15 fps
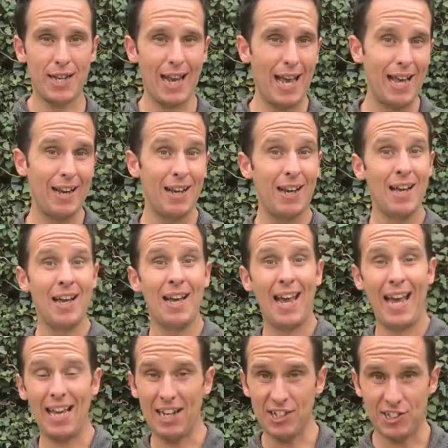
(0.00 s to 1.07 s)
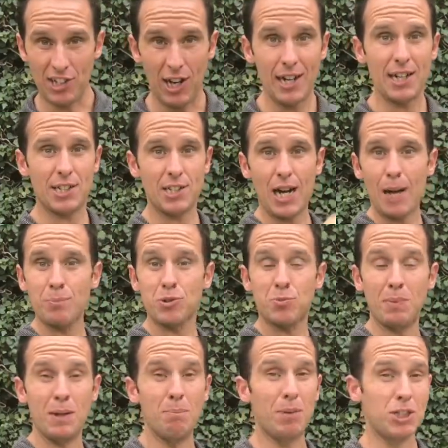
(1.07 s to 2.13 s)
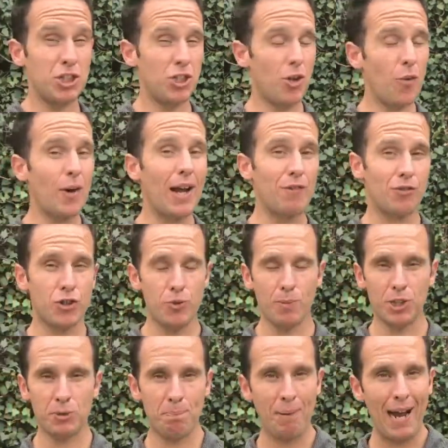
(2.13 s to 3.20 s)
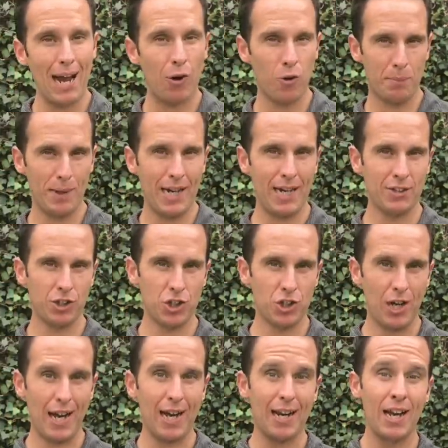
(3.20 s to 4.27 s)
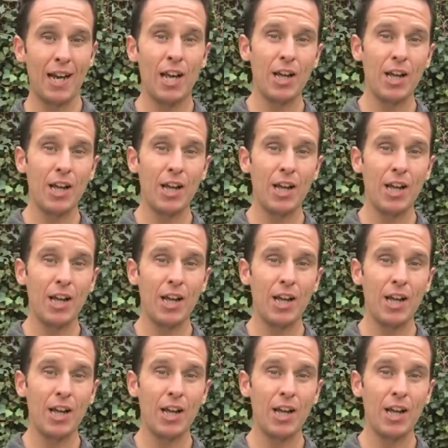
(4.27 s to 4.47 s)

net and a ton of topspin, but you don't have too much power behind the shot,